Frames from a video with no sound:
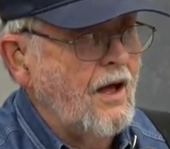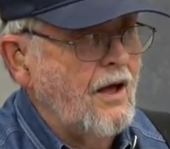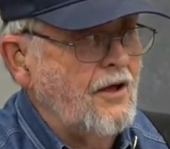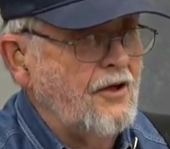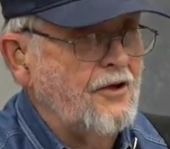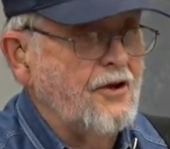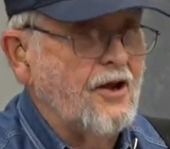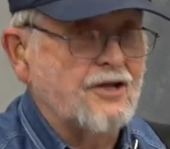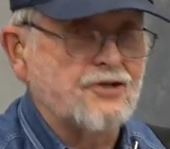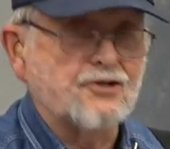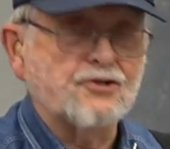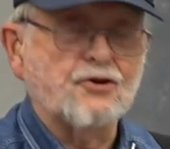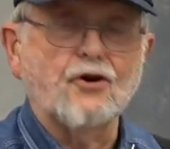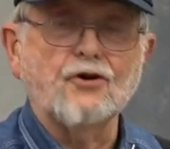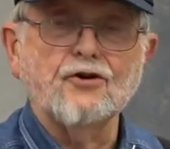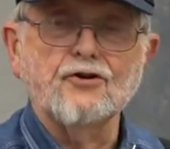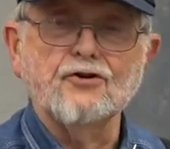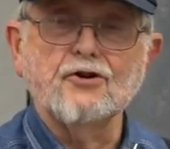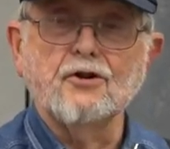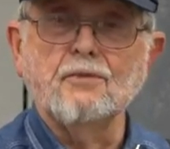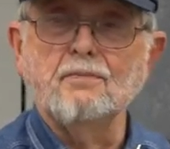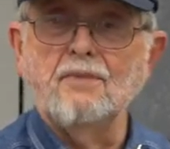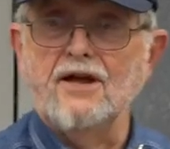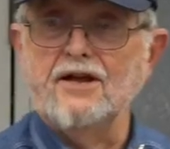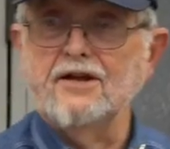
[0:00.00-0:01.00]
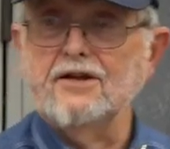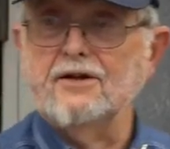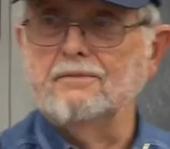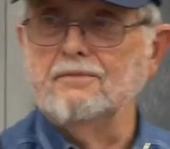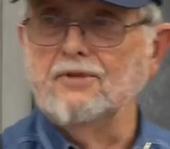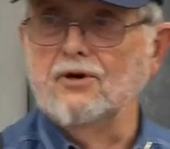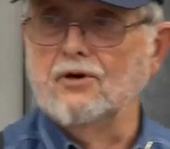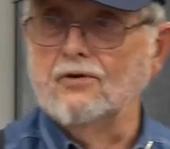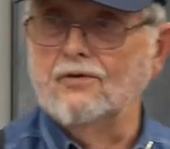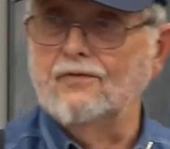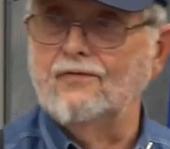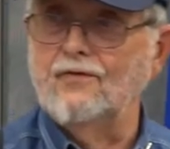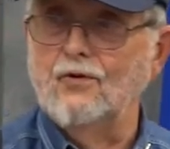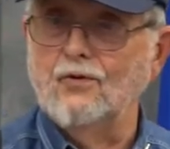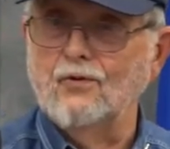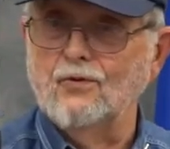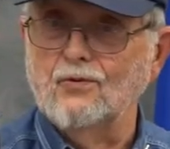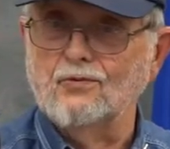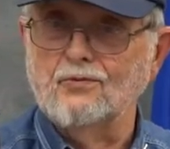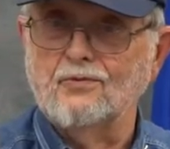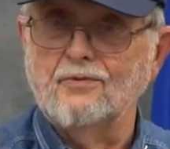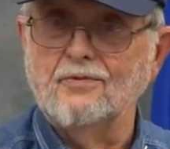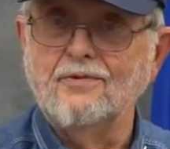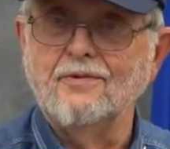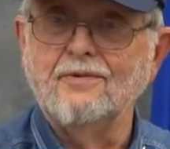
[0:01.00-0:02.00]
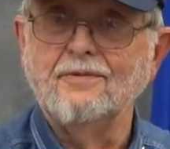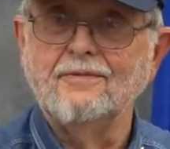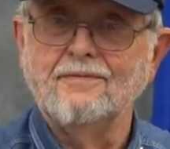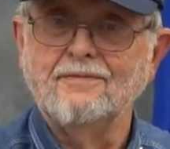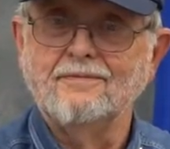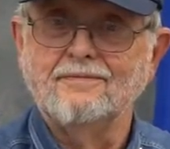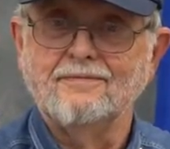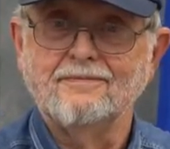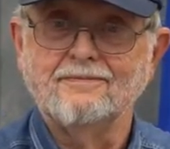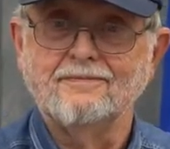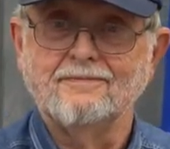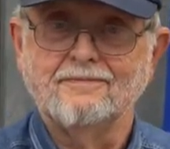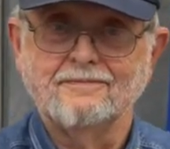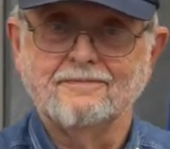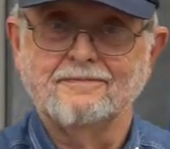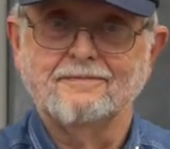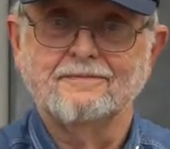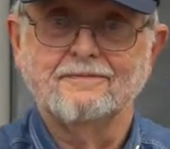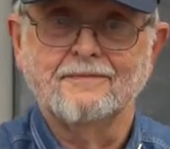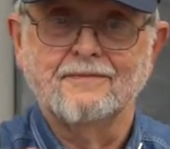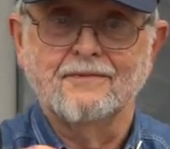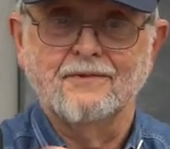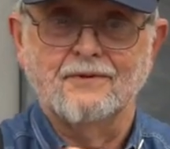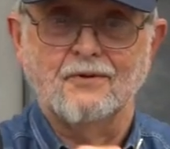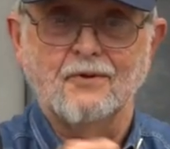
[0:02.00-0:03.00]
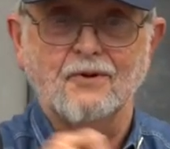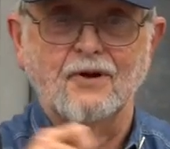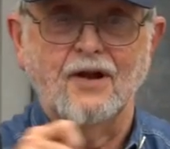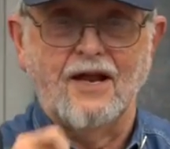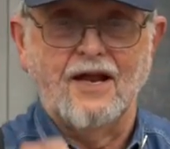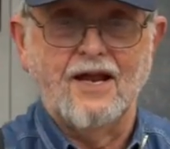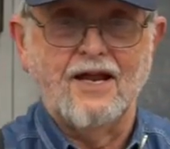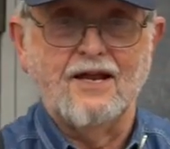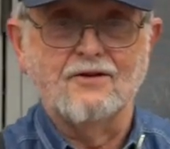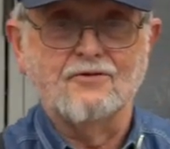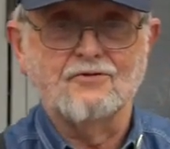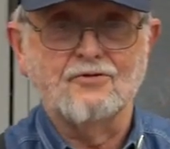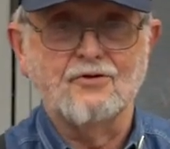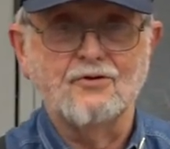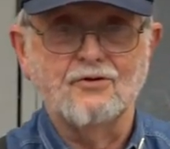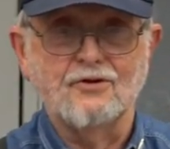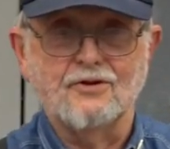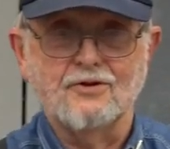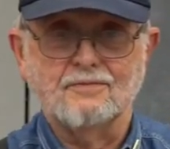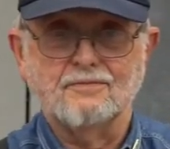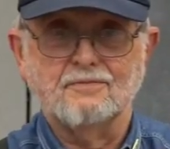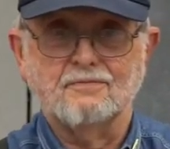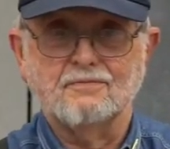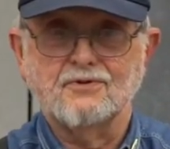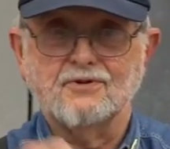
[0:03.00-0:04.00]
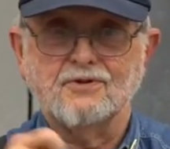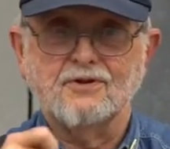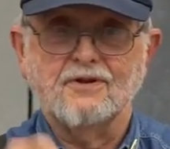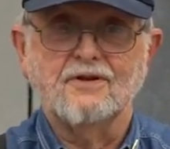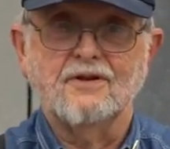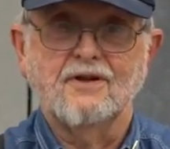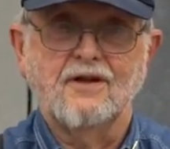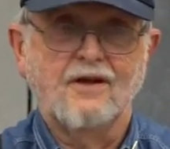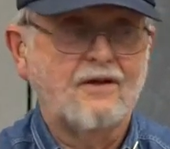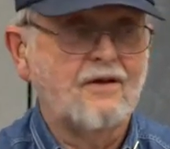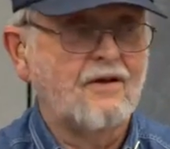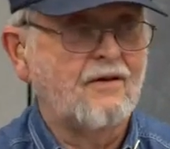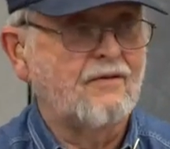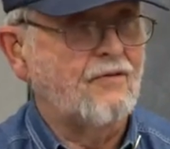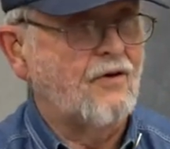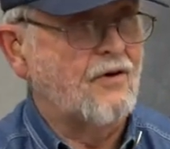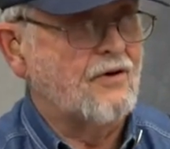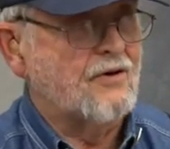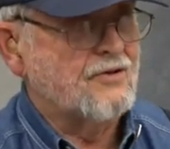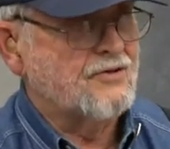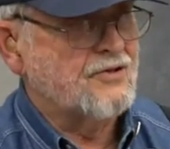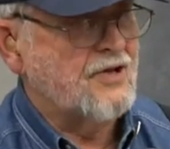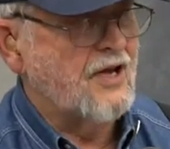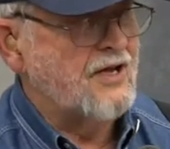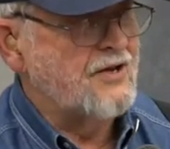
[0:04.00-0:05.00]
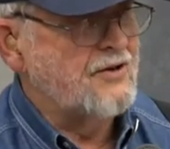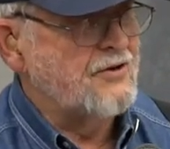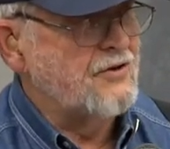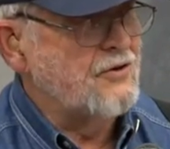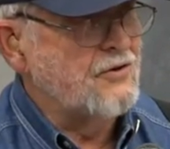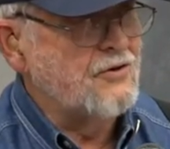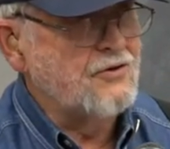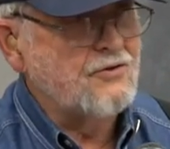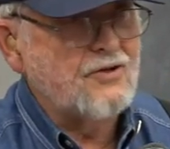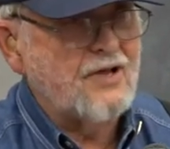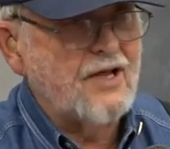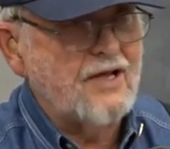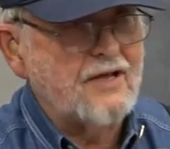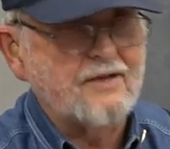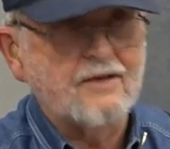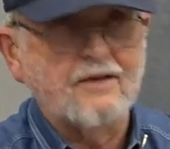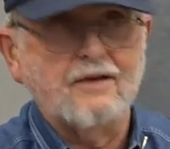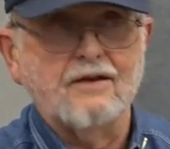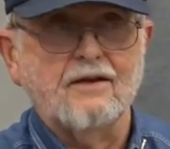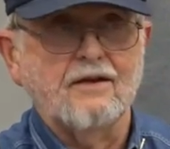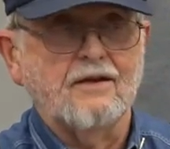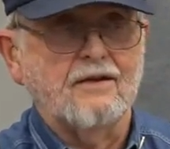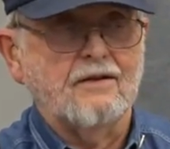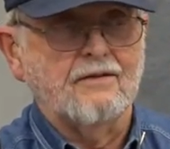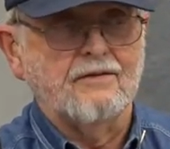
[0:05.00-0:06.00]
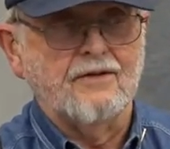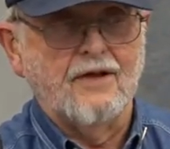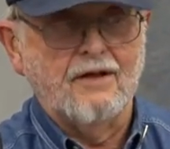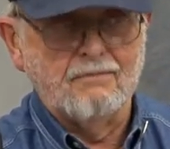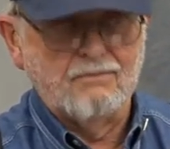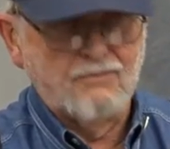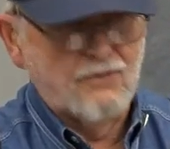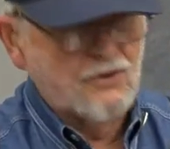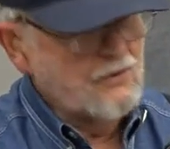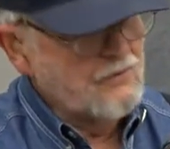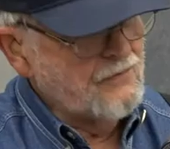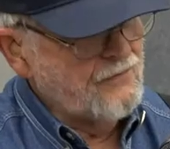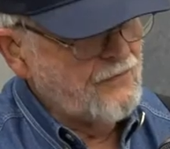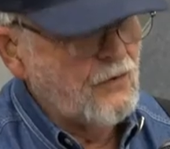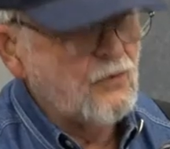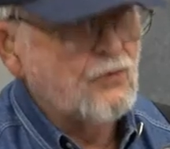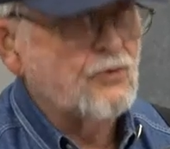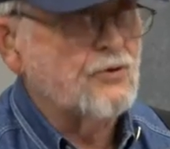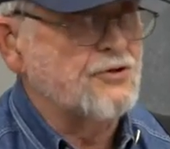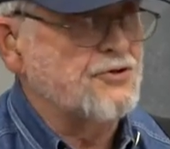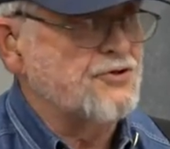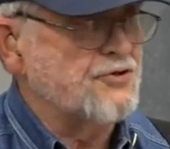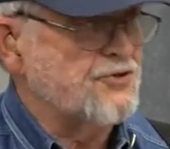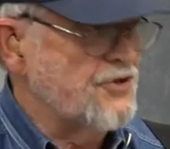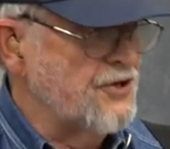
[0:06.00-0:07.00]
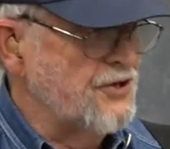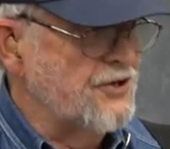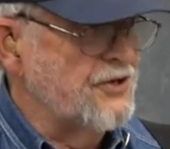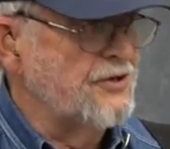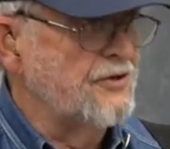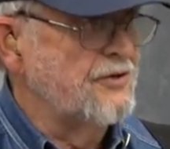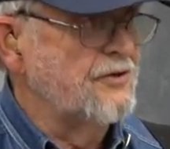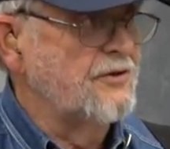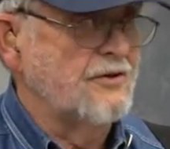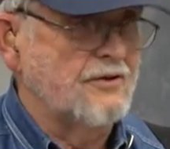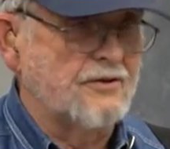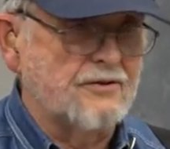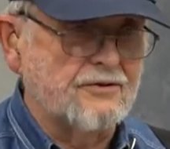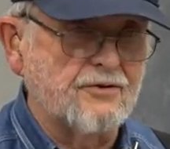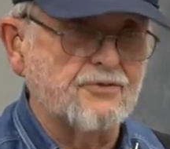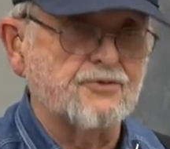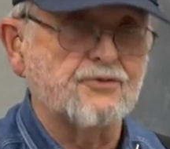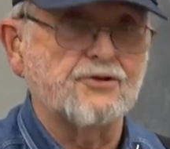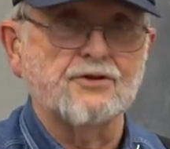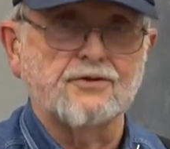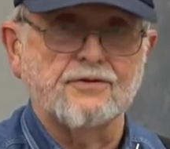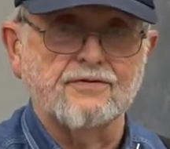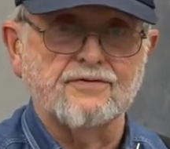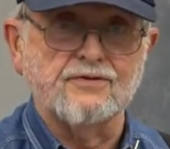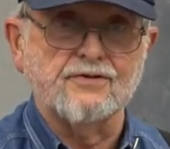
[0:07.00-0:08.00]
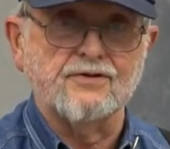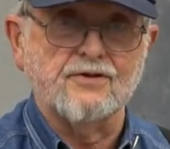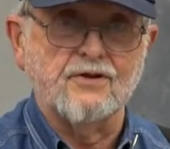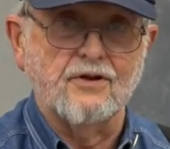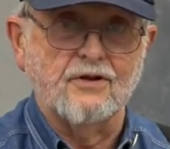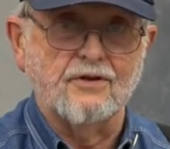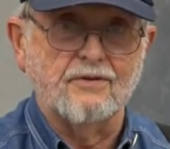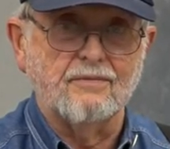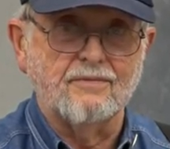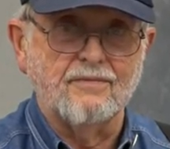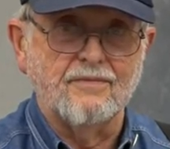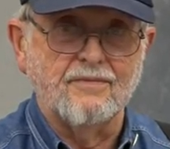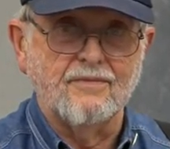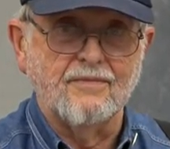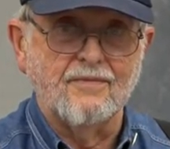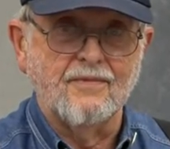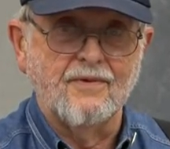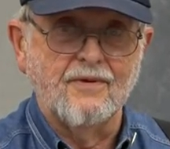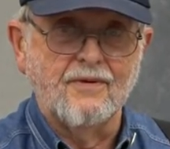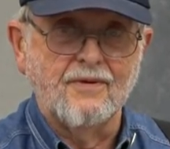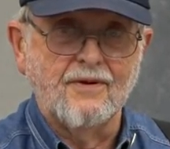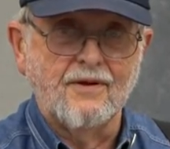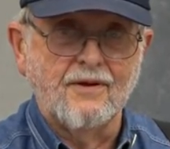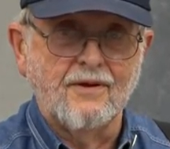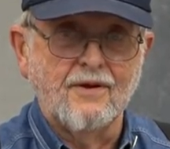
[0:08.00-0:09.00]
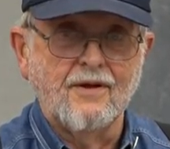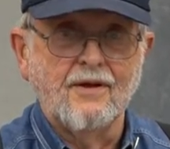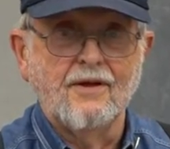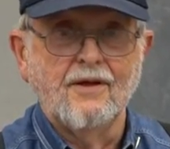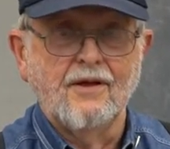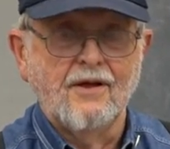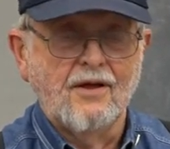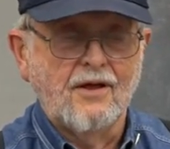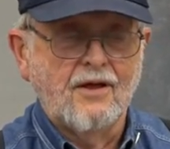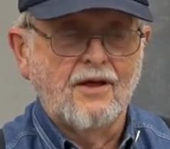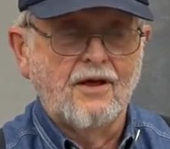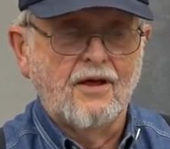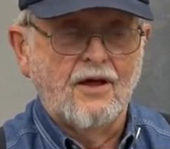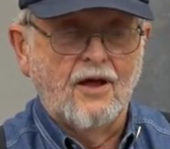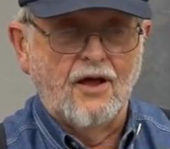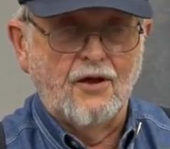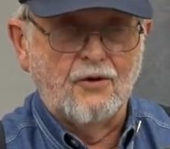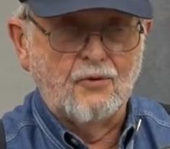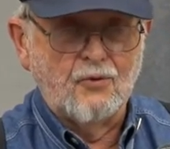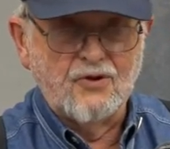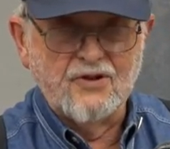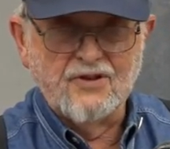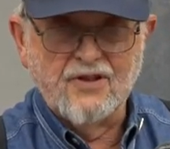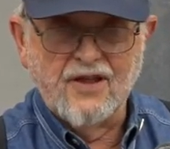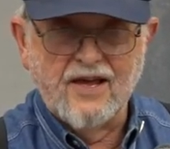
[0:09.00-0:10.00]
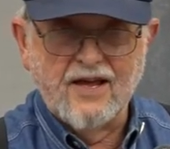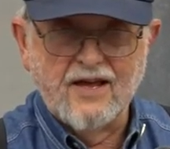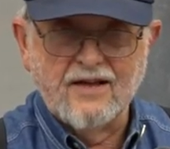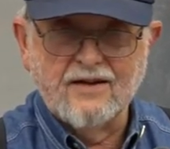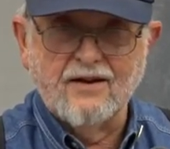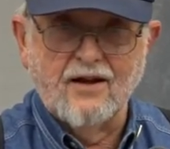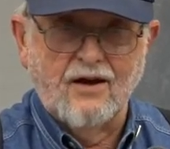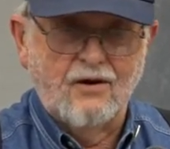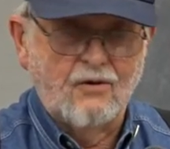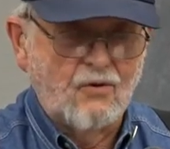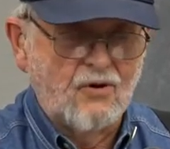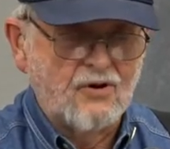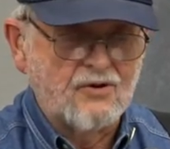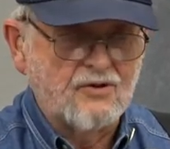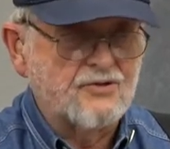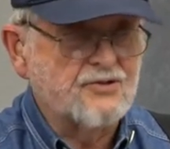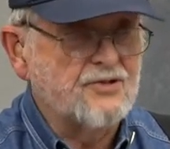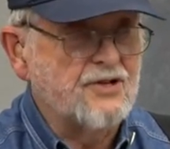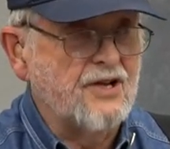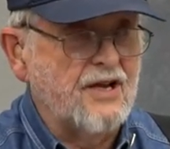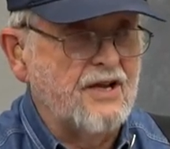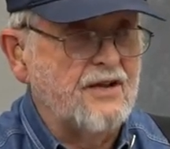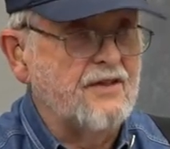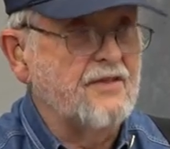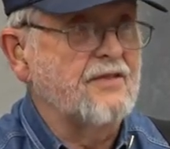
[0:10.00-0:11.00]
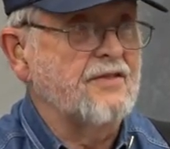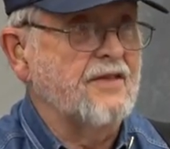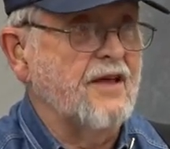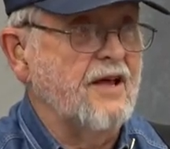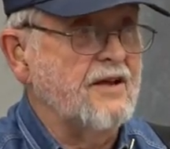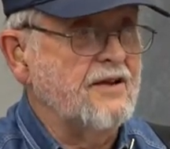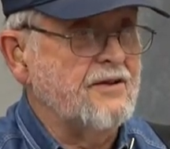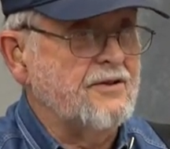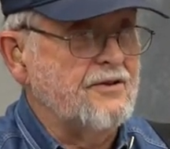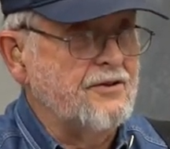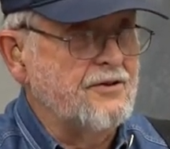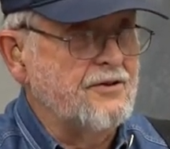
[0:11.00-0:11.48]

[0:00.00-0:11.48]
and I started to make a billfold. i hand to hand As far as I know, that, that billfold is still at the service Club. And with that, I want to say thank